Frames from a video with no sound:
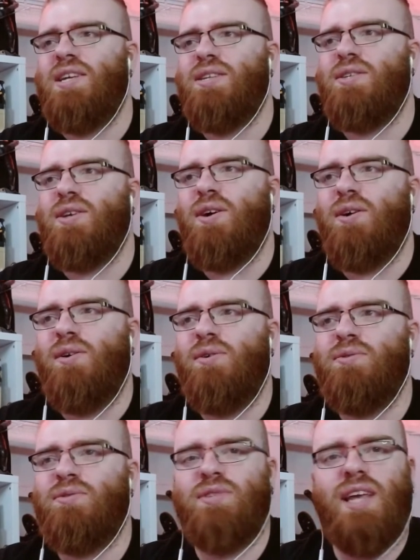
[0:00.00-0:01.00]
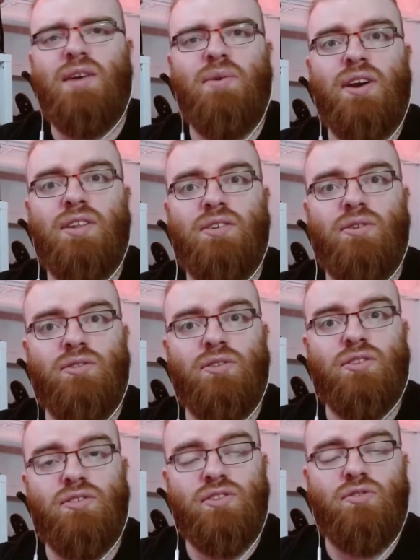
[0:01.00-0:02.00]
so today we are going to continue our
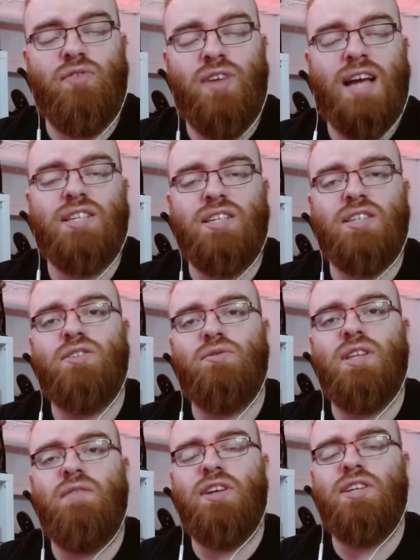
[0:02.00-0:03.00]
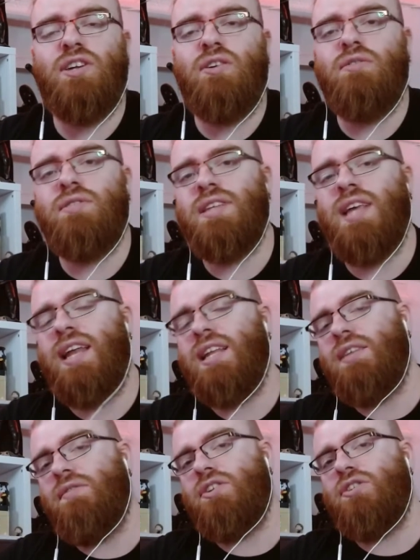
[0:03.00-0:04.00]
journey on reactions to TV shows, and the
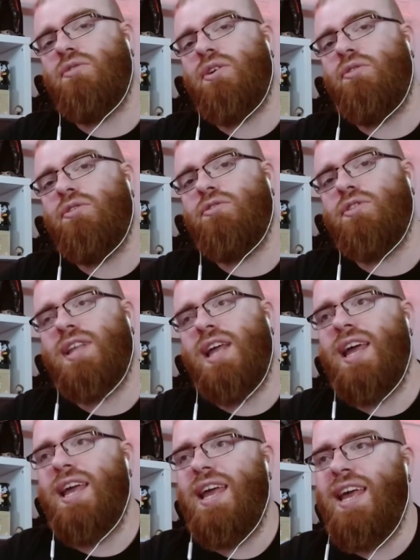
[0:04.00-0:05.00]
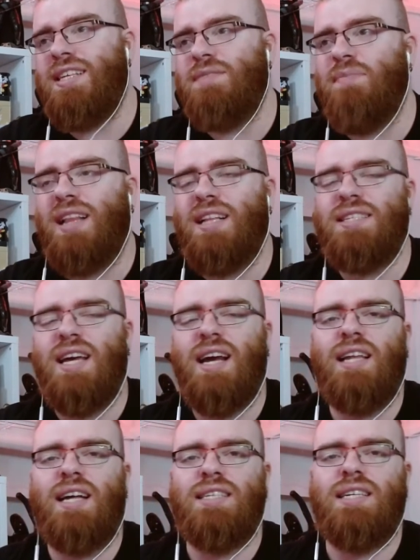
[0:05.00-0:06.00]
TV show we're going today is Battlestar
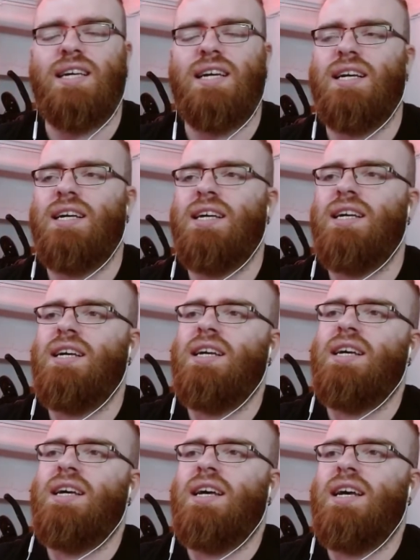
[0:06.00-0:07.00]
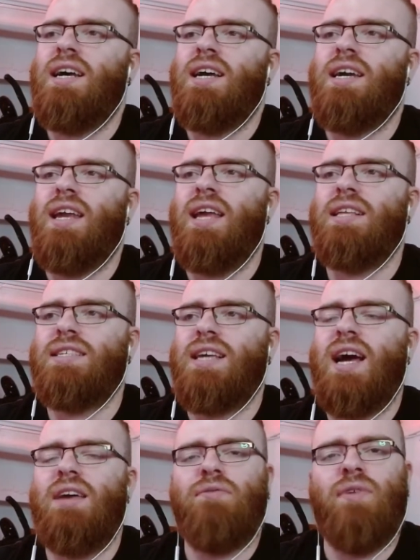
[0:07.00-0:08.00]
Galactica, great
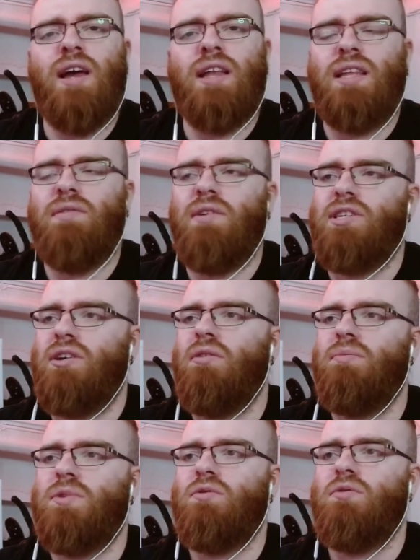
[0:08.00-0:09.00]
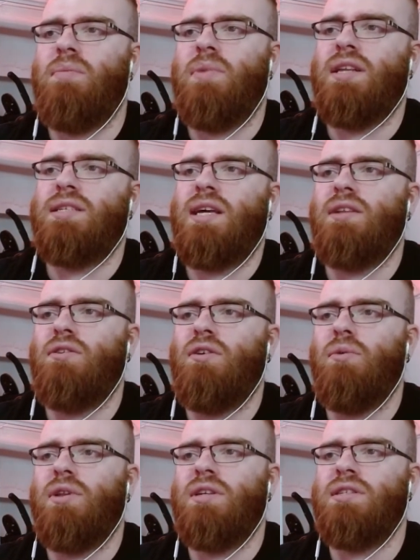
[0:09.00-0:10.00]
sci-fi TV show. I'm so happy I decided to go
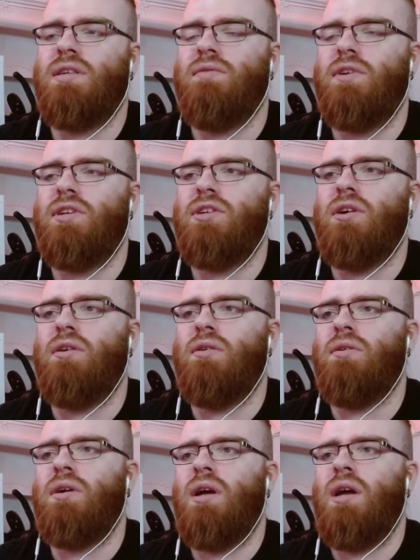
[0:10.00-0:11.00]
with this TV show.